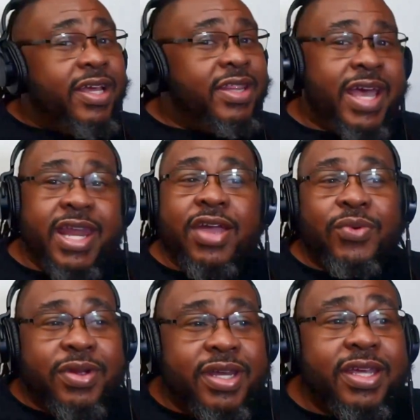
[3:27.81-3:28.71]
That ain't
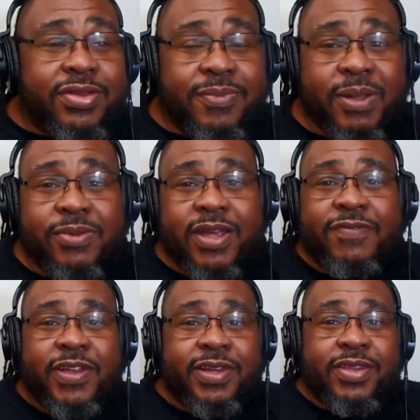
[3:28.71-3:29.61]
working either. People ain't
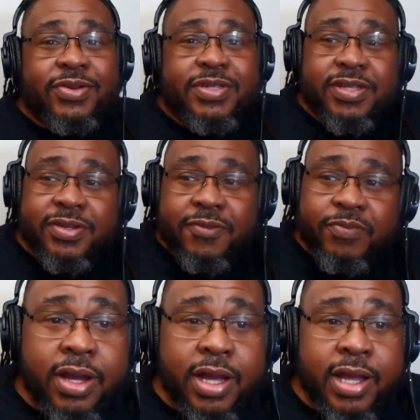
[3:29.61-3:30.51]
feeling those either.
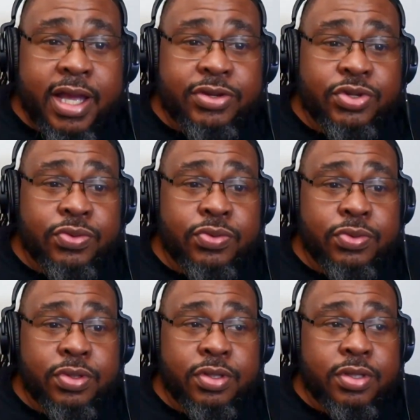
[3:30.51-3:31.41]
I do
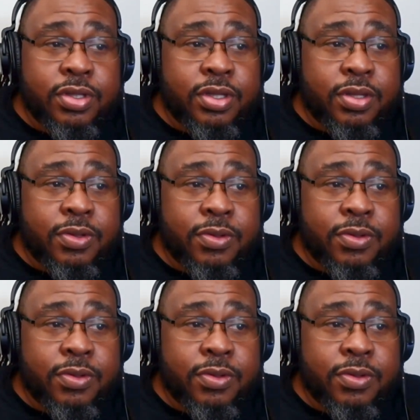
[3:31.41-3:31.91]
the